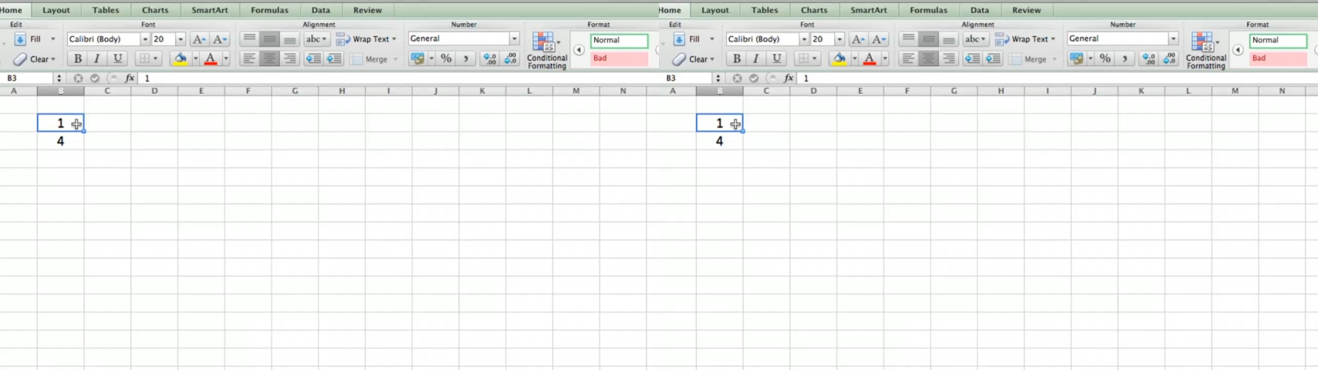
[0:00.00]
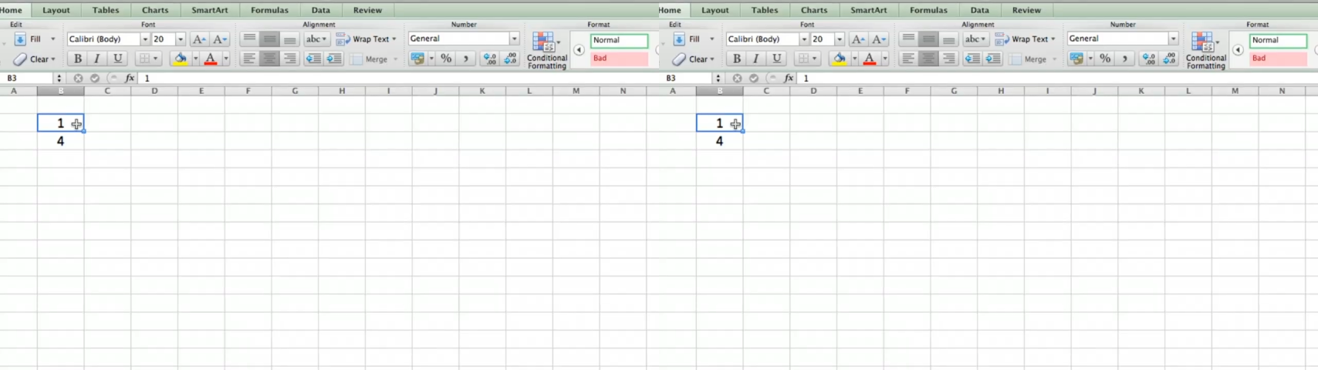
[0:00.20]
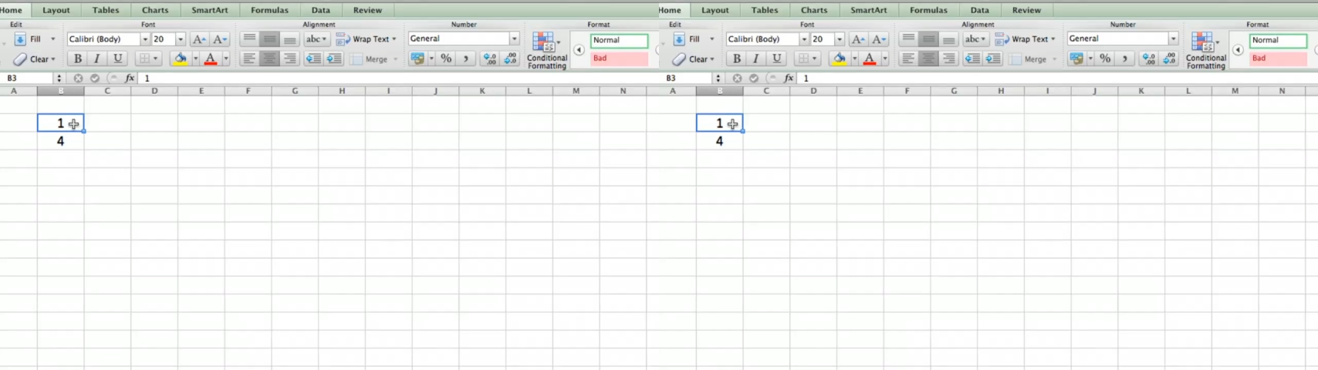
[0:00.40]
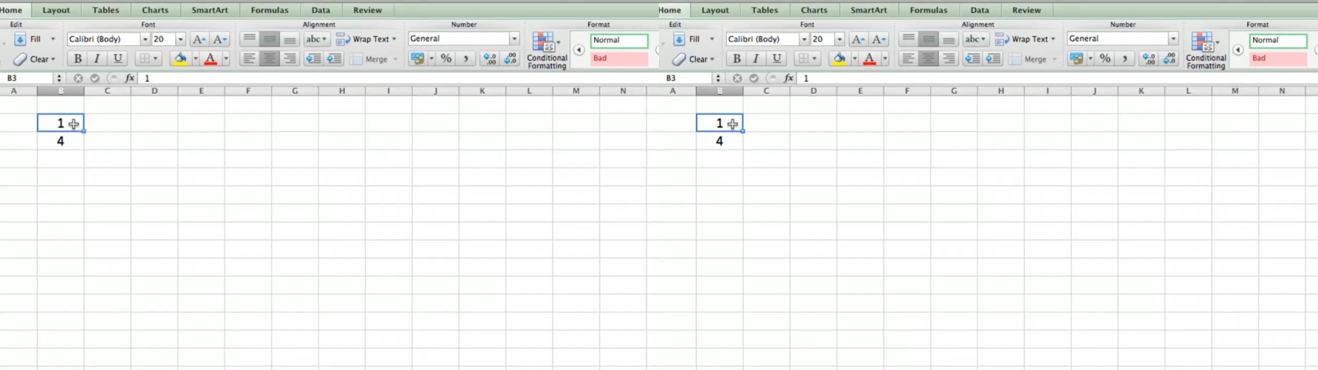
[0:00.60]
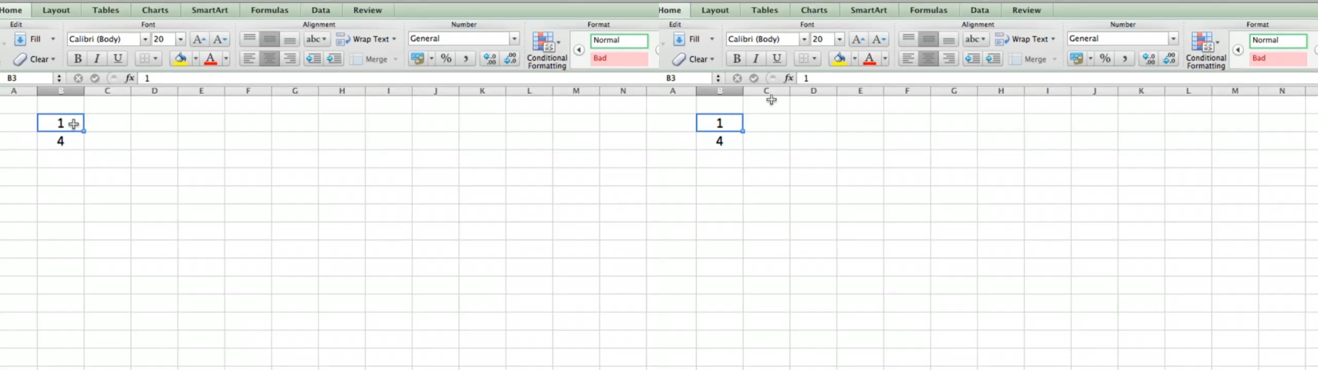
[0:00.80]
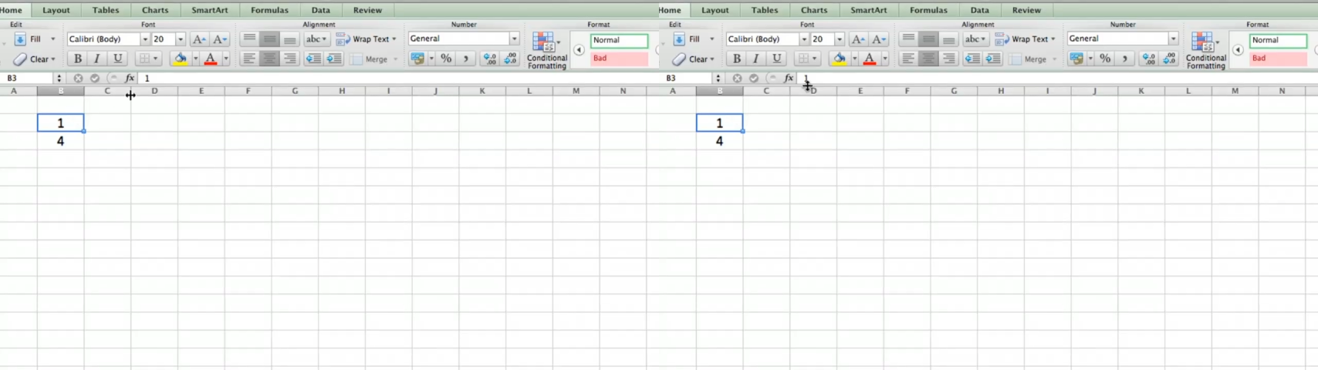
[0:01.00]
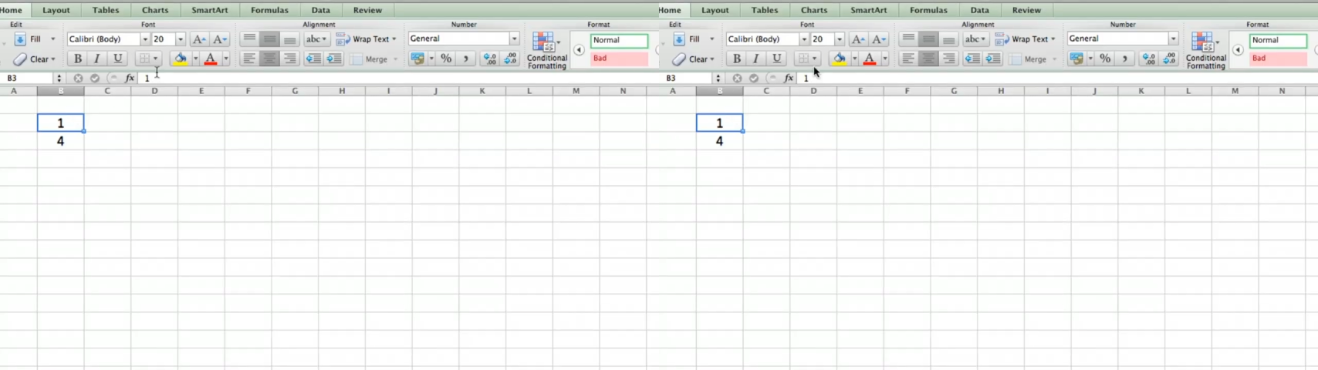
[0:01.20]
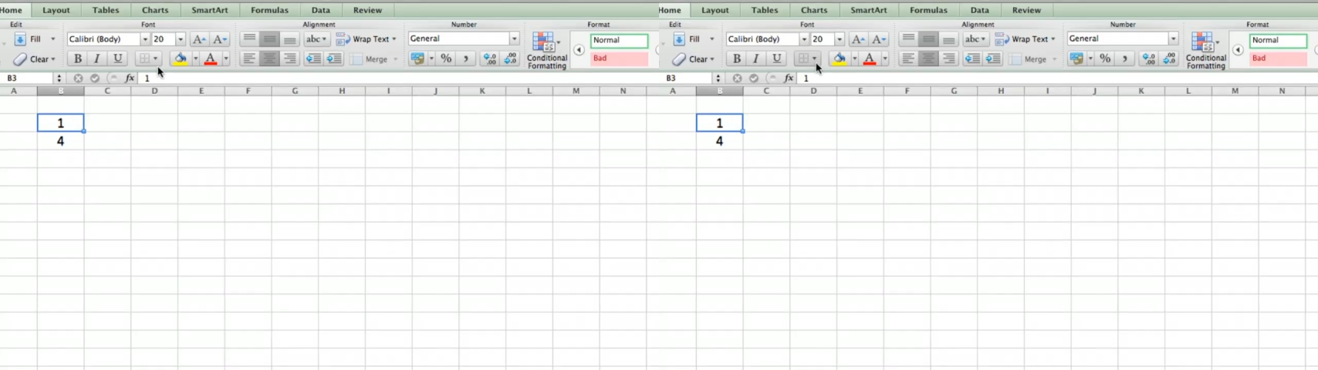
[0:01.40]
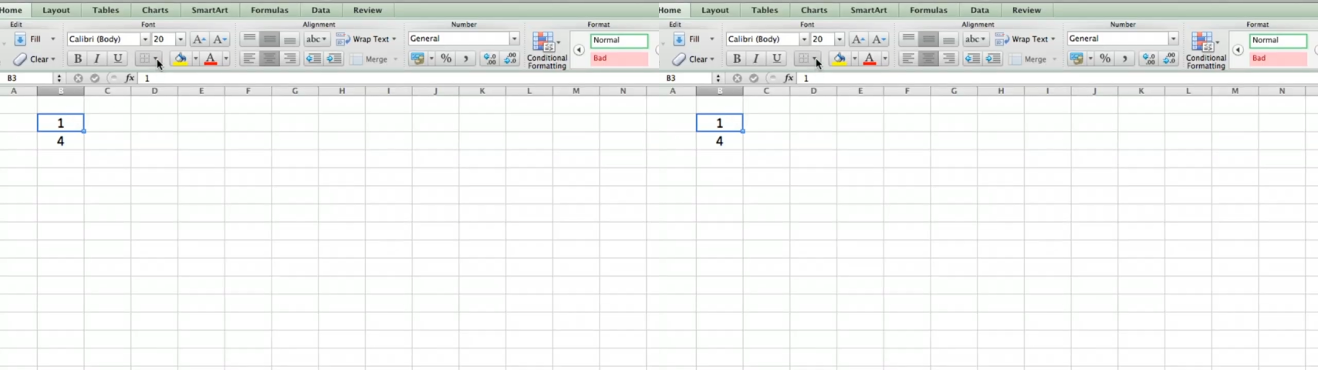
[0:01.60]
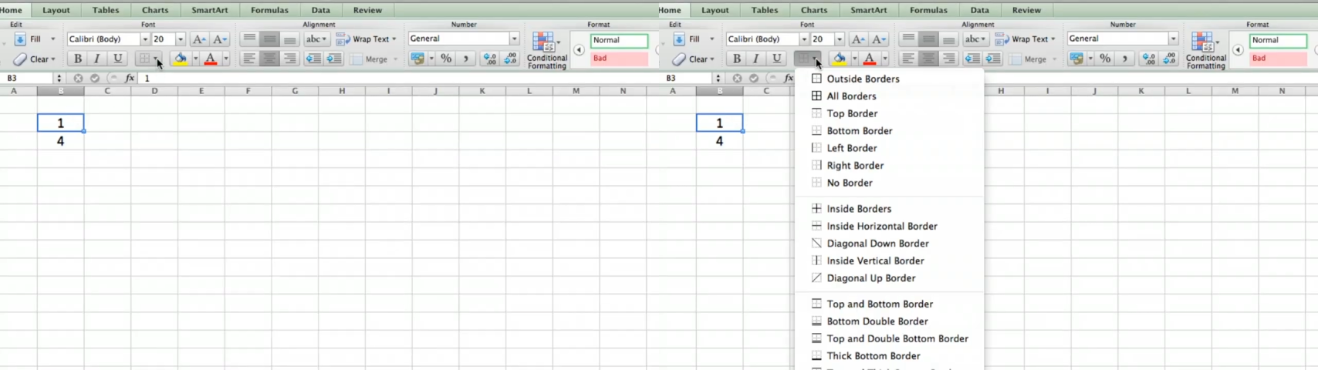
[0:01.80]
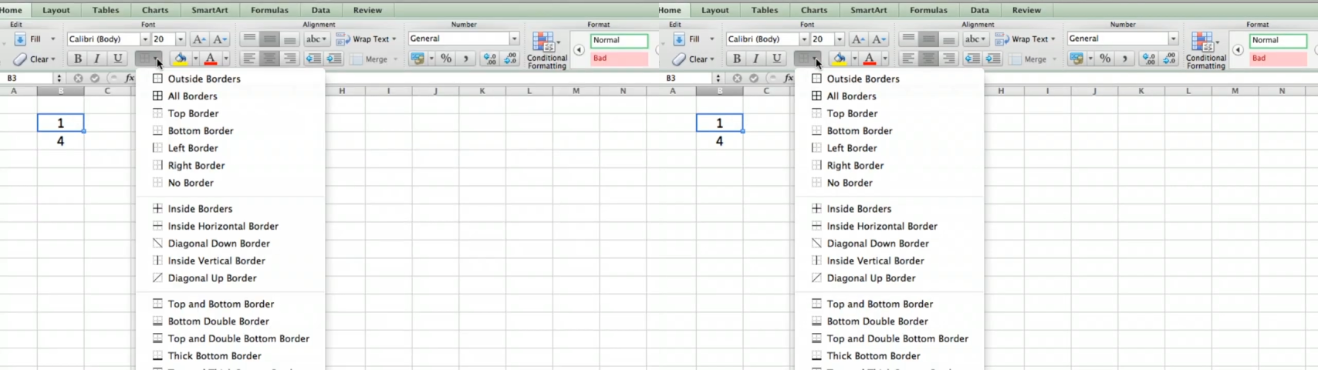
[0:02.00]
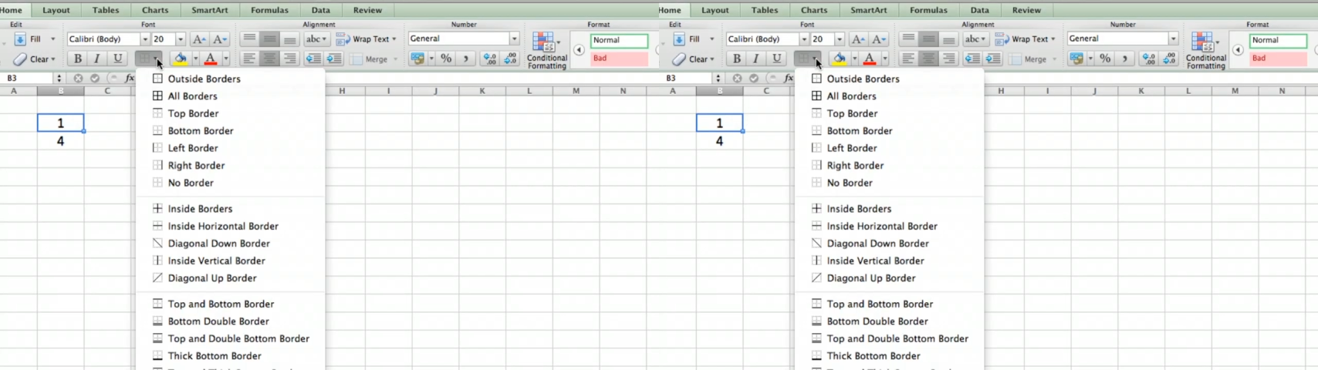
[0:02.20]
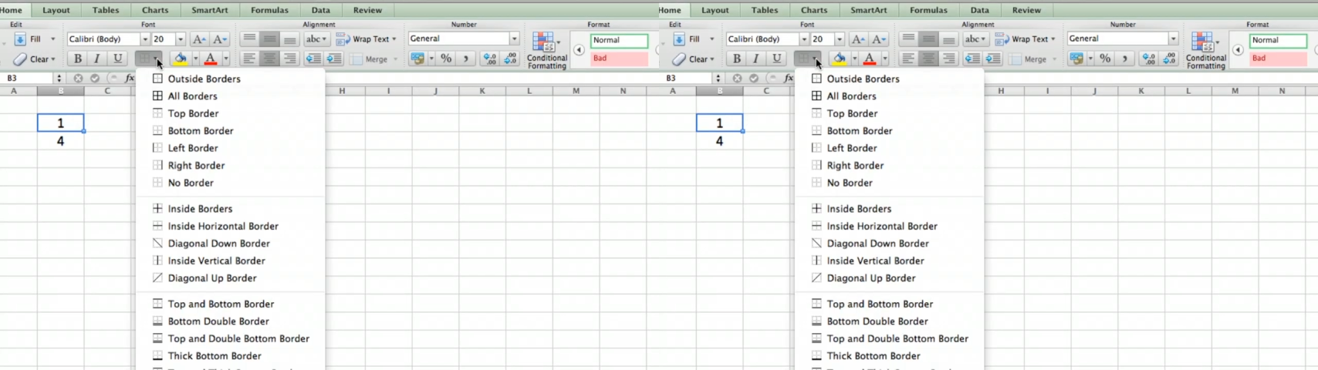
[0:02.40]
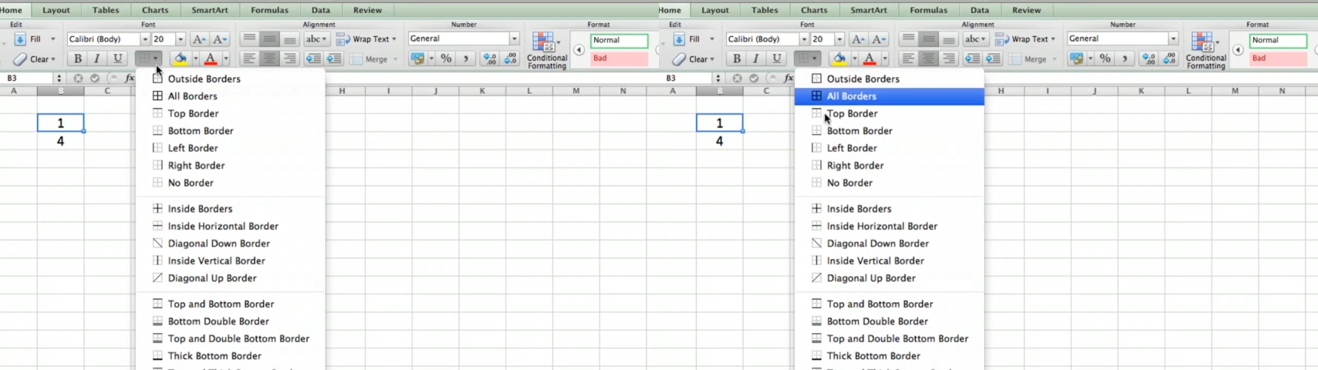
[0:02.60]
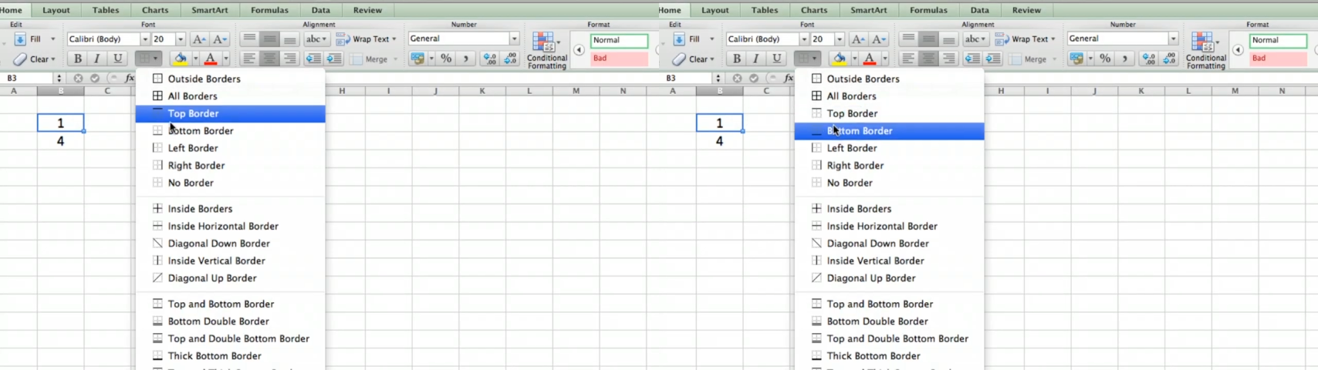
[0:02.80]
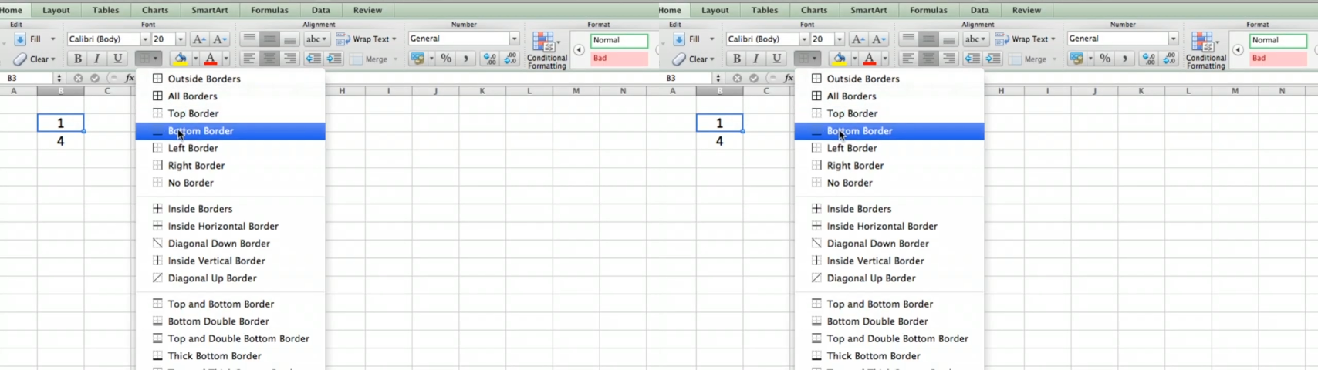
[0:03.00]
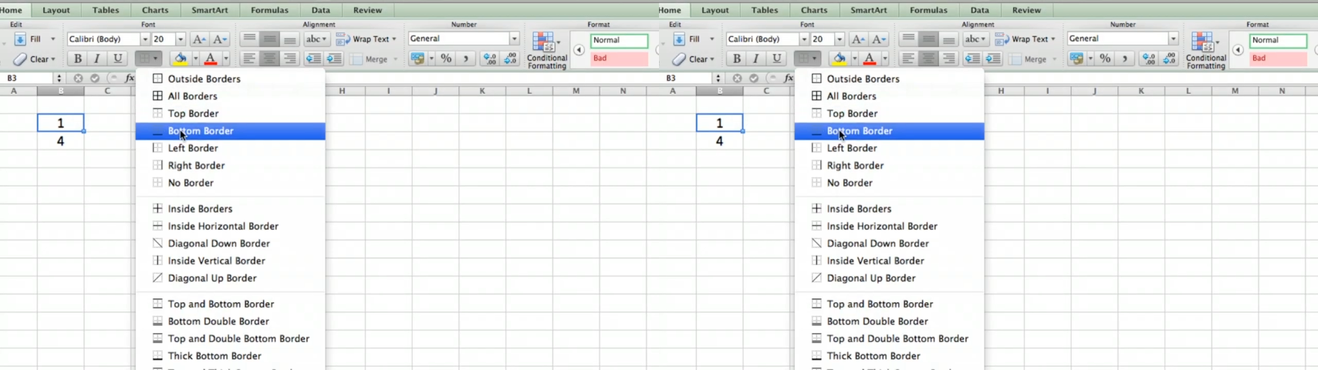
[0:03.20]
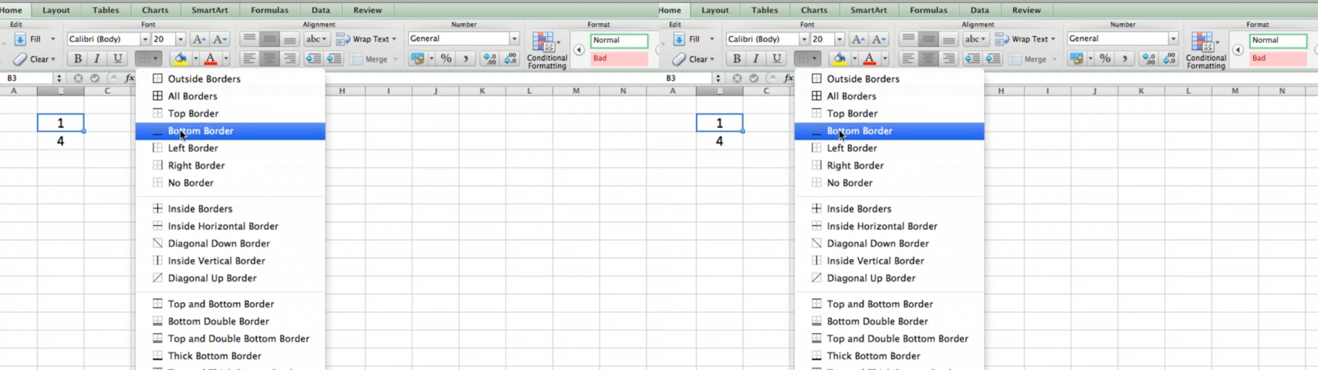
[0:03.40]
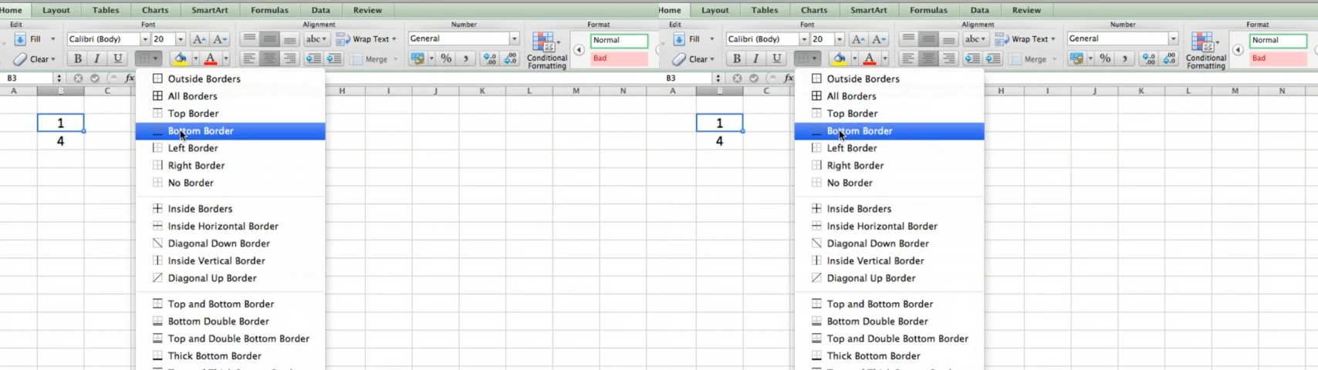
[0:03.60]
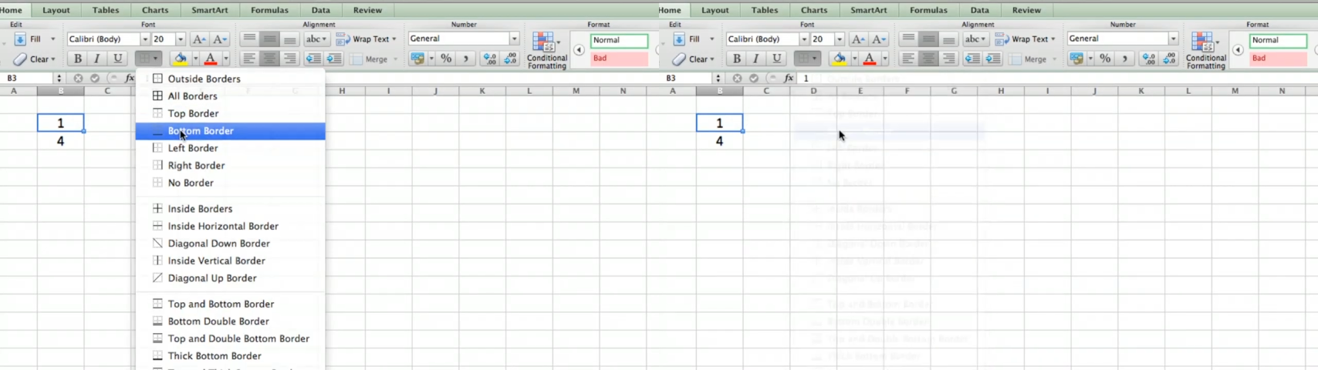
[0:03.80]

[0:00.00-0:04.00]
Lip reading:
No face is visible, so there are no lips to read.